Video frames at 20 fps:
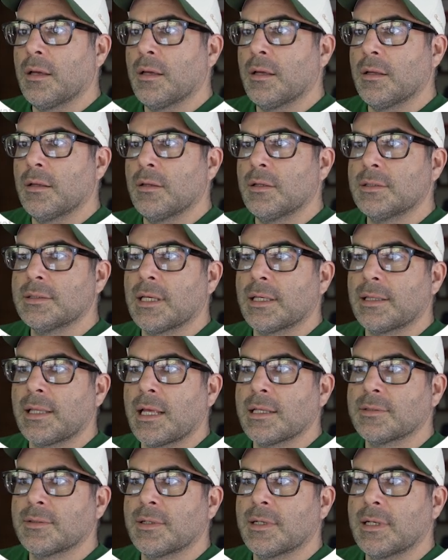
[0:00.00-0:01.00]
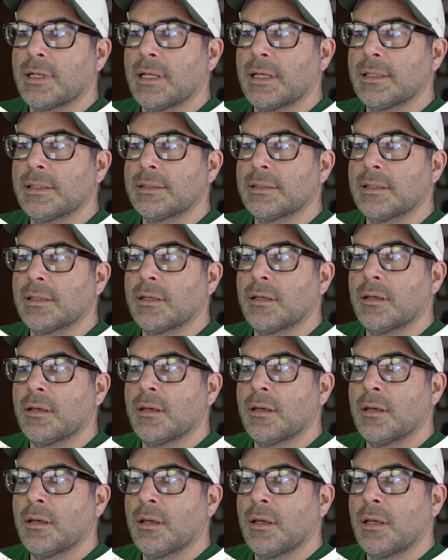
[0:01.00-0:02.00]
It looks like that's what it does.
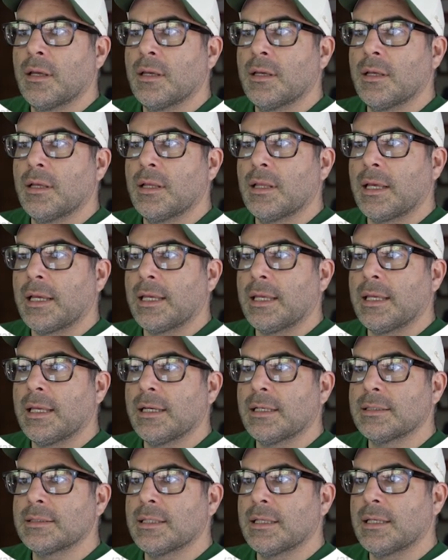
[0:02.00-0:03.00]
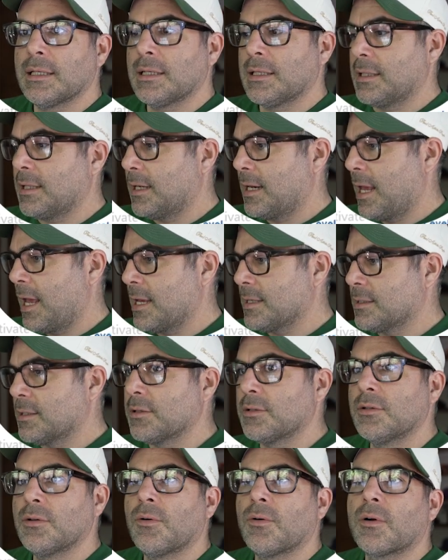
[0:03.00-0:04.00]
It like kicks in and then has a
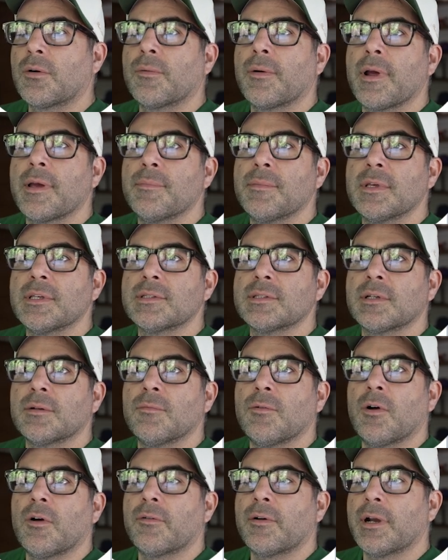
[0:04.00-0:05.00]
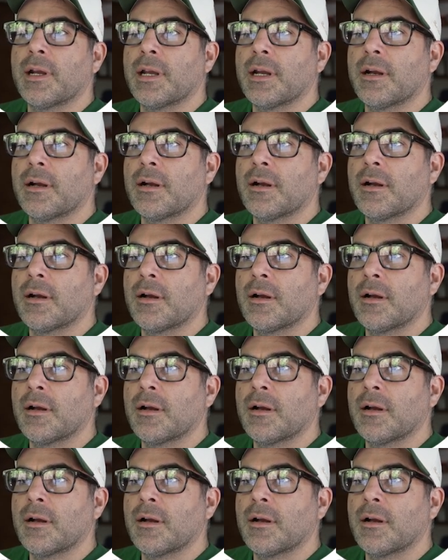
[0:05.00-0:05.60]
doorway missing wall right here.